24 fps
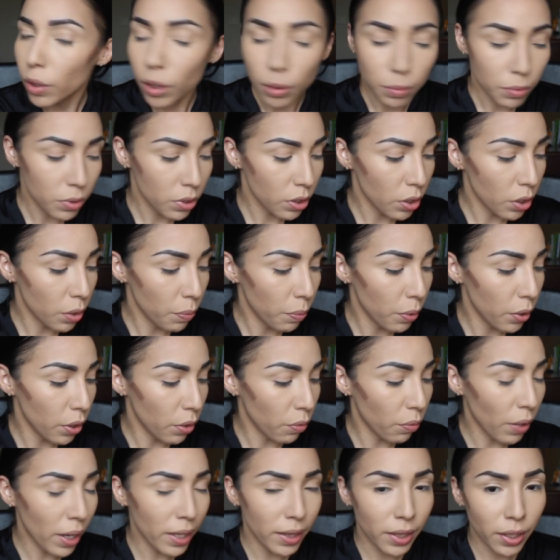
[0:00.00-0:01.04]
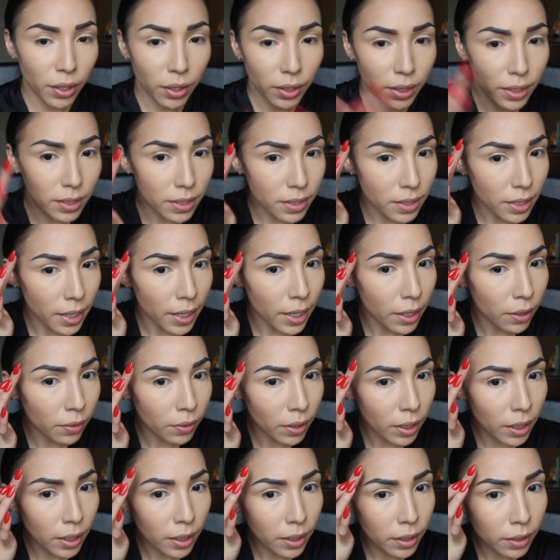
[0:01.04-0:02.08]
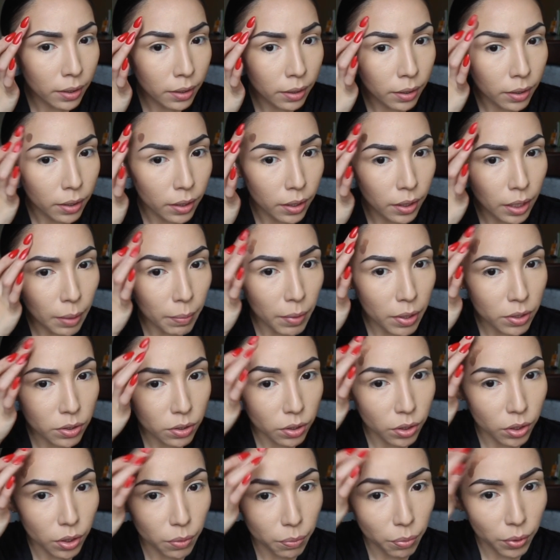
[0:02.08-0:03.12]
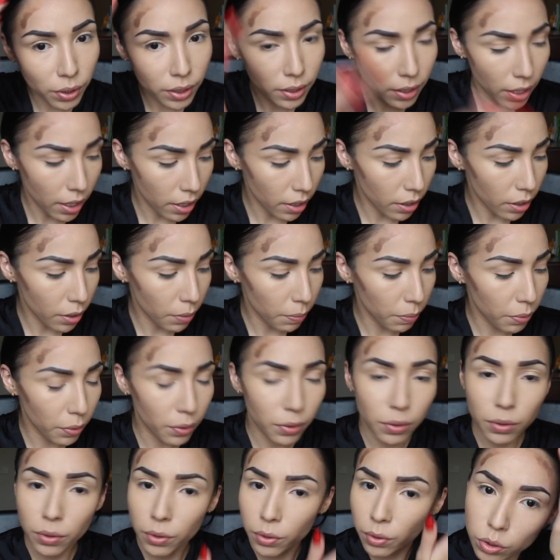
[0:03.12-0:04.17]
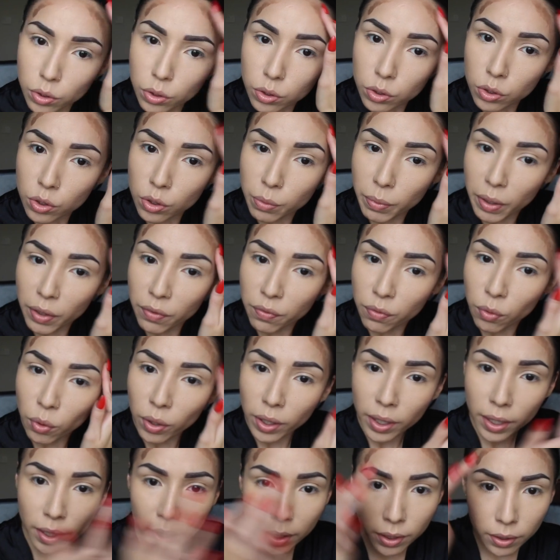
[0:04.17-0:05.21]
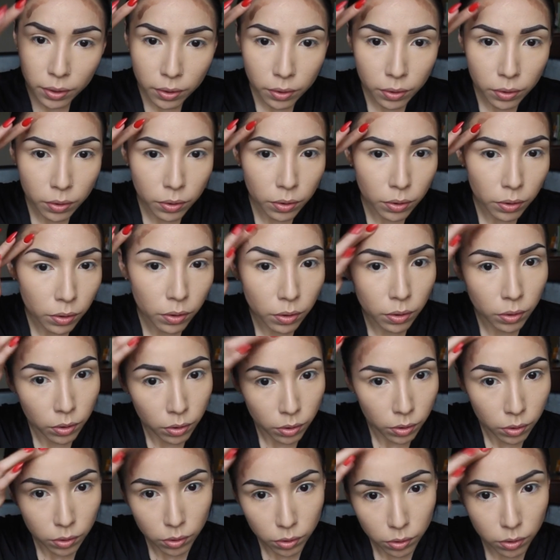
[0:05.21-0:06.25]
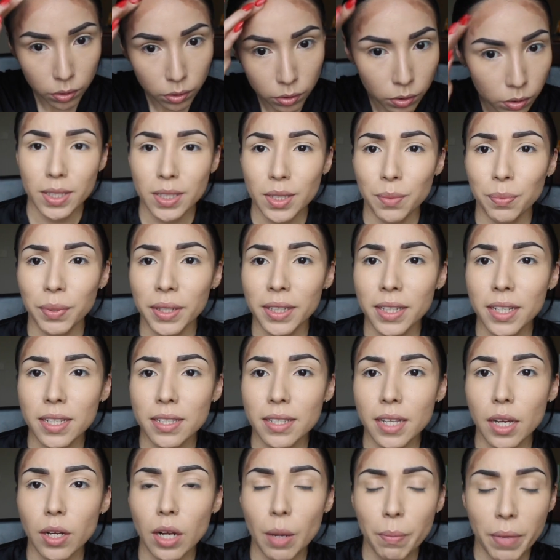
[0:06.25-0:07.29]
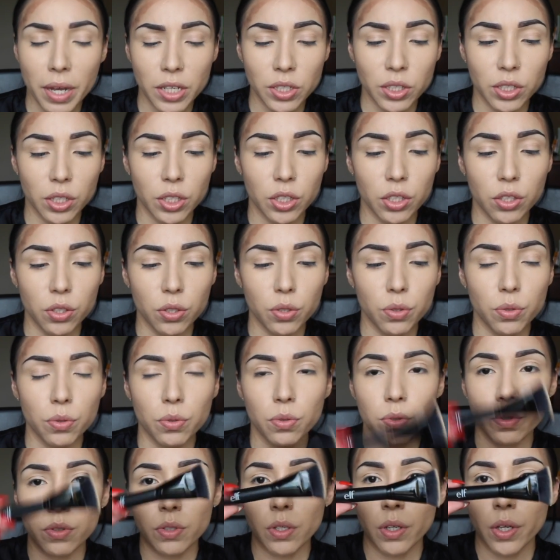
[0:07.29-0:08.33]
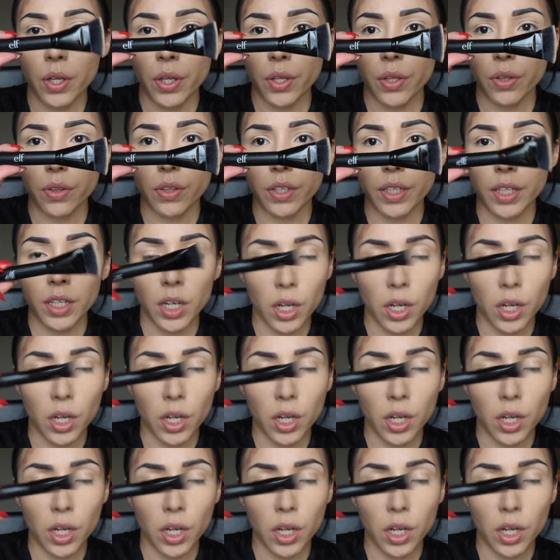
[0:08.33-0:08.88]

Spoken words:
I'm just gonna put it right there against the hairline, and I'm also gonna bring that up to my forehead. To blend this out, I'm actually gonna use the